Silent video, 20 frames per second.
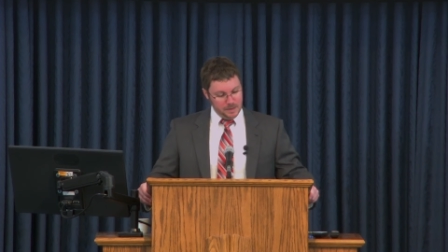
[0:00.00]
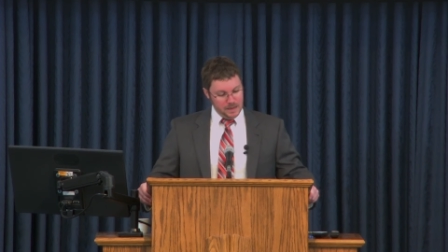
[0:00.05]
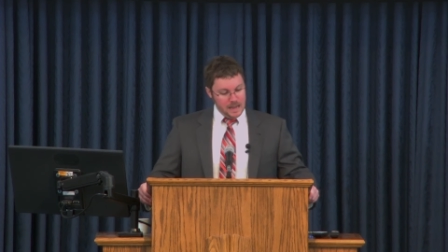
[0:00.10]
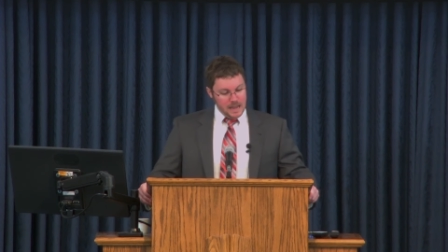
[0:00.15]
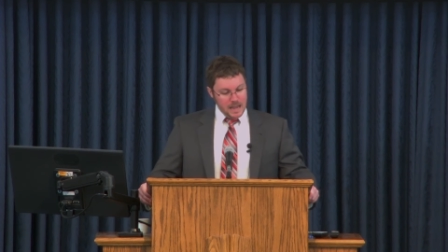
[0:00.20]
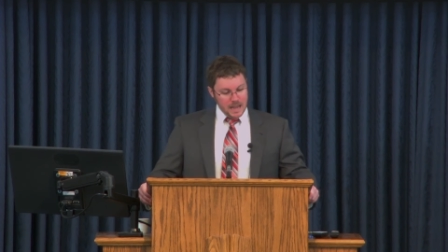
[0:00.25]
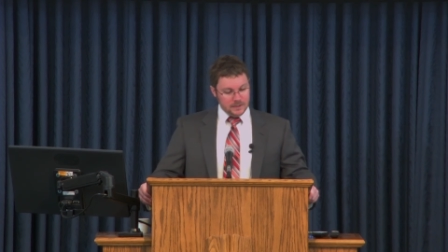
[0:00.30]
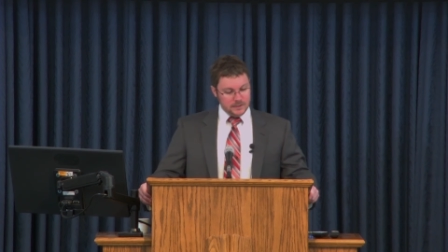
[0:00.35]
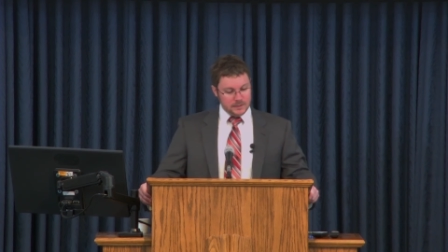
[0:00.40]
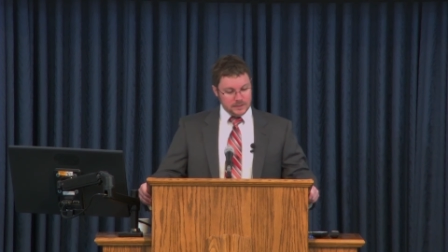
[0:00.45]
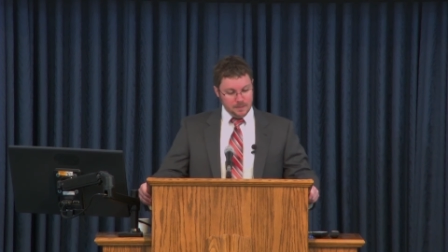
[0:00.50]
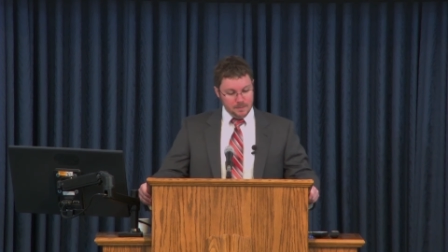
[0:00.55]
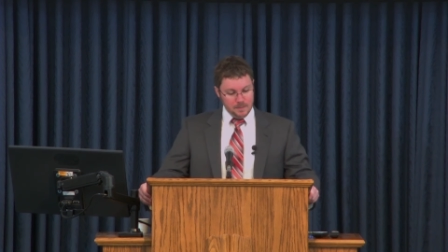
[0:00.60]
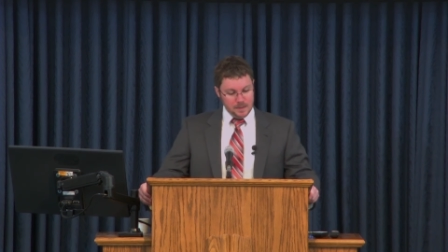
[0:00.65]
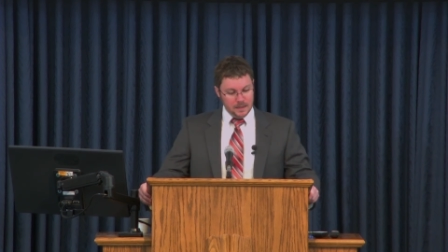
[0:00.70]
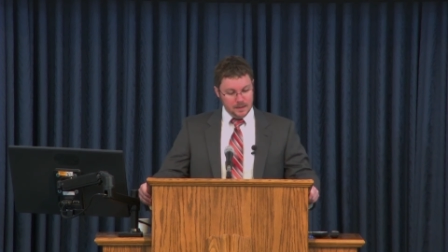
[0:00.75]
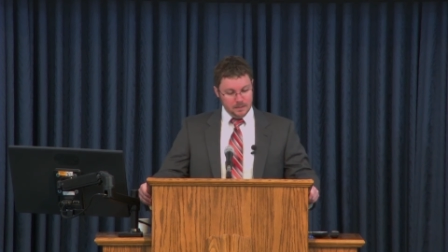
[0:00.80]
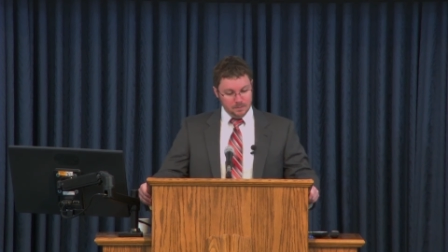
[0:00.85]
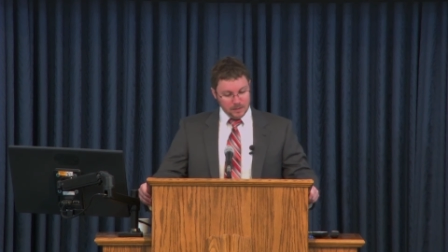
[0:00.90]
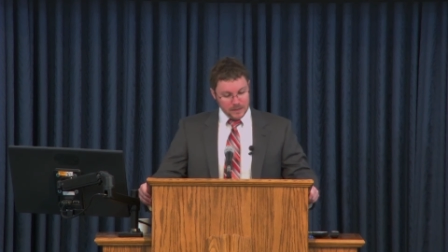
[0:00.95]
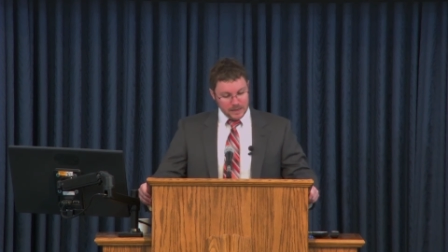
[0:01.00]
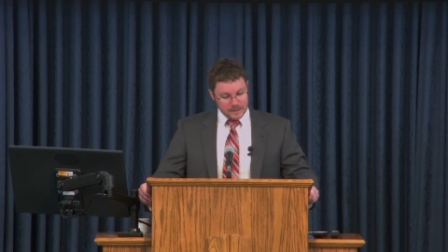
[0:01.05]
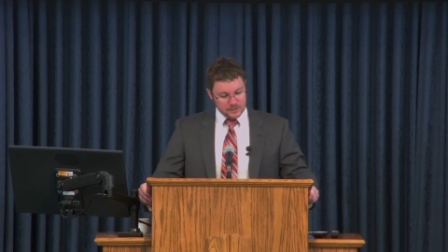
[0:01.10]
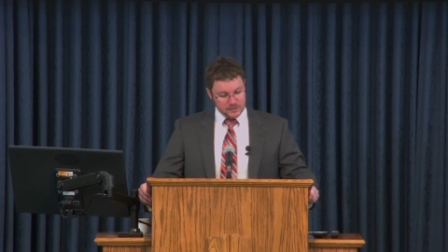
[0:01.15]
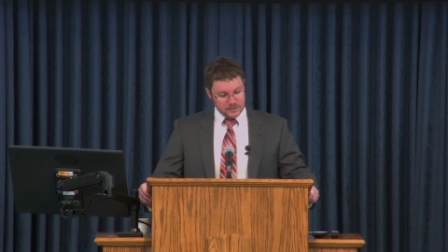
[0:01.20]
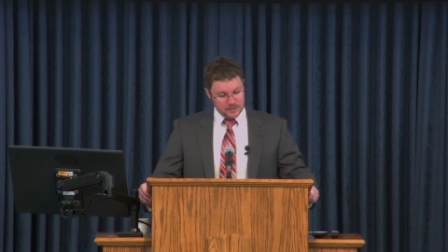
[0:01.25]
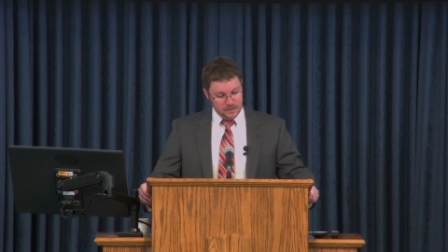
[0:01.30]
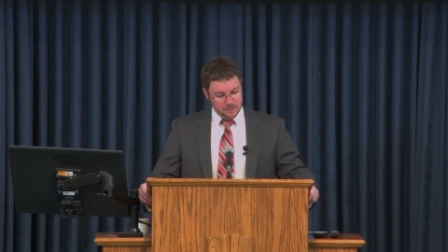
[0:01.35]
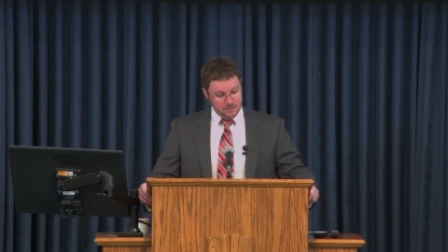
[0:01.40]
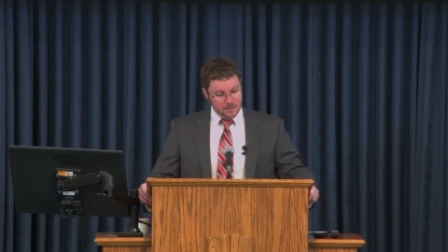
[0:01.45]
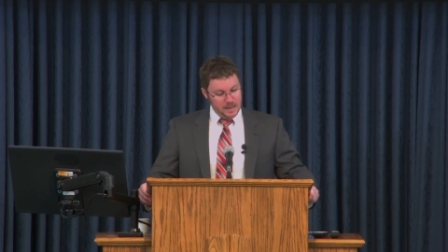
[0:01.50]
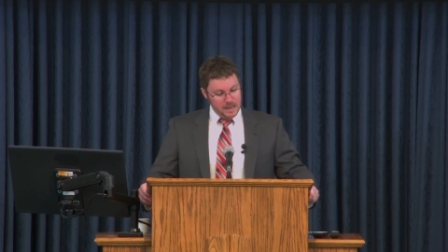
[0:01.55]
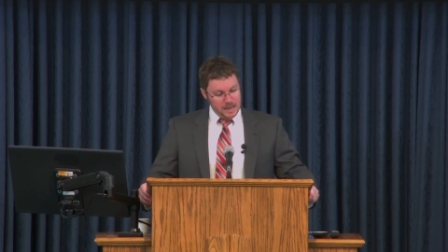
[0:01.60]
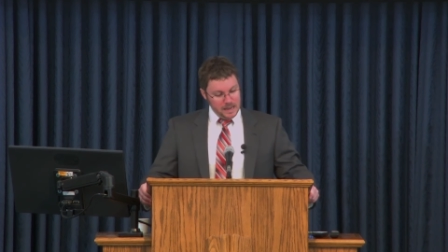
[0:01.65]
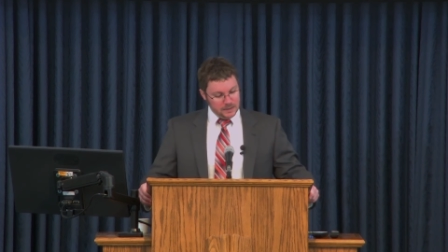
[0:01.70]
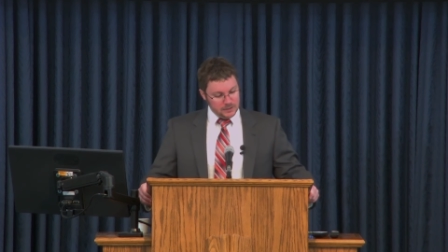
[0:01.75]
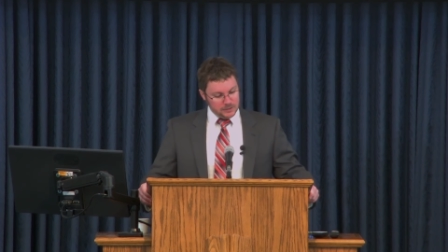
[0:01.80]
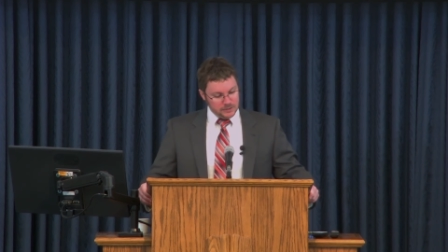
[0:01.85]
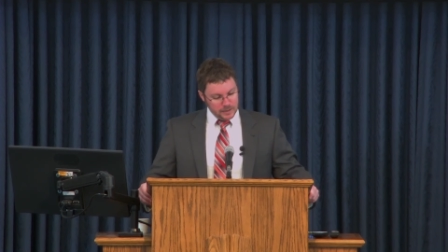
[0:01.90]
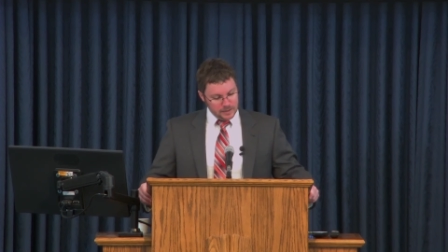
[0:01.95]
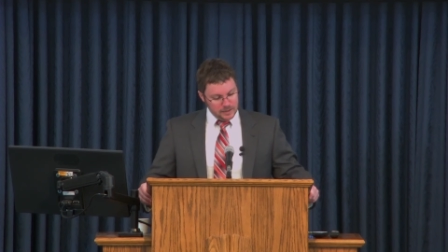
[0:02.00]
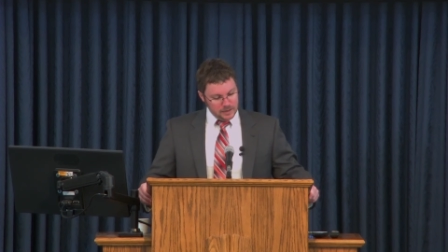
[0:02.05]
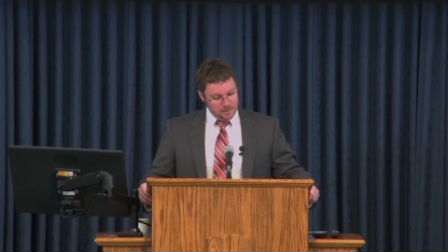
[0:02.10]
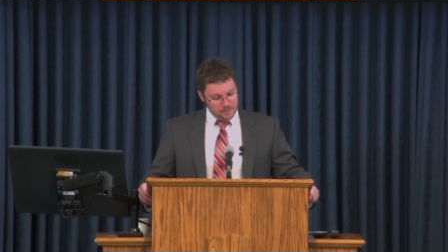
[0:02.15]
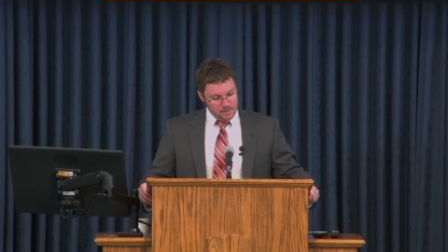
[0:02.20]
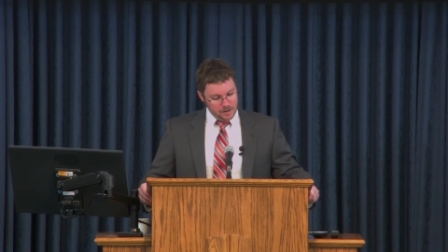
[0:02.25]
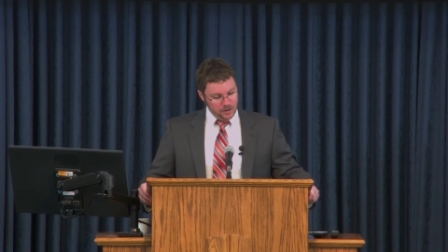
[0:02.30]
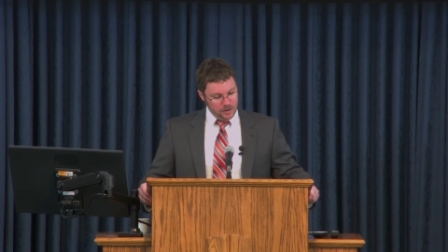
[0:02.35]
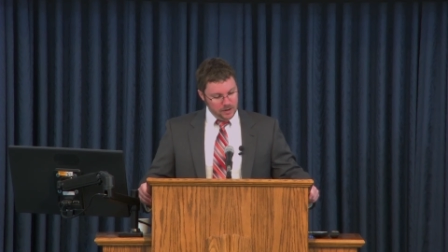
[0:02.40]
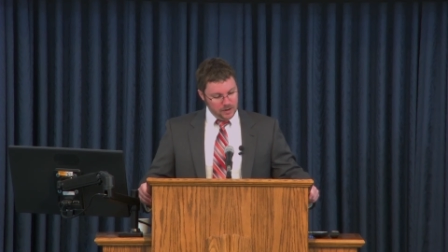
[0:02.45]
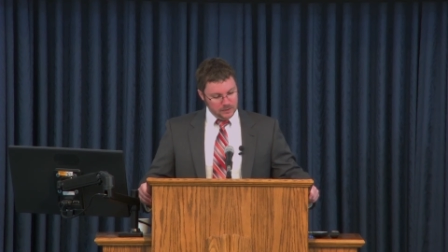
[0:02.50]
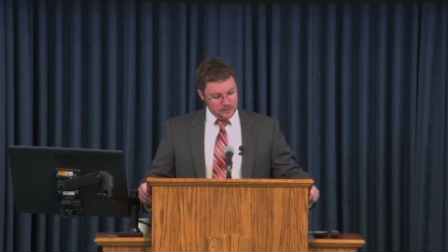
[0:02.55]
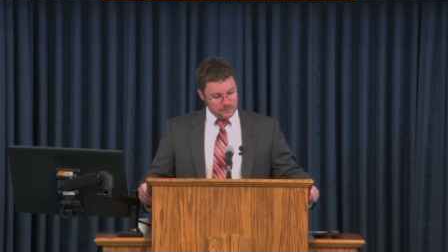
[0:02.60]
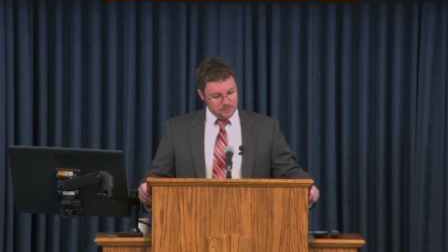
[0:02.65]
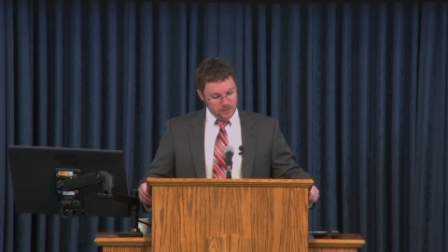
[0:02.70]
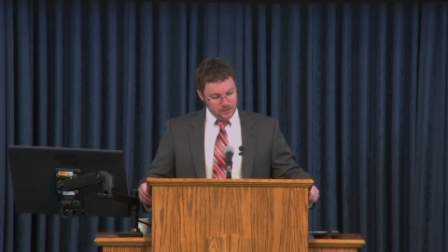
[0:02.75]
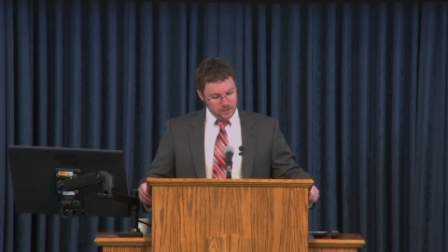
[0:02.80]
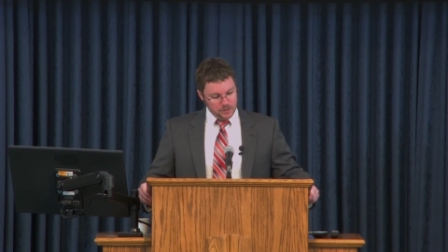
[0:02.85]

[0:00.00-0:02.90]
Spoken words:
And Simeon blessed them and said to Mary his mother,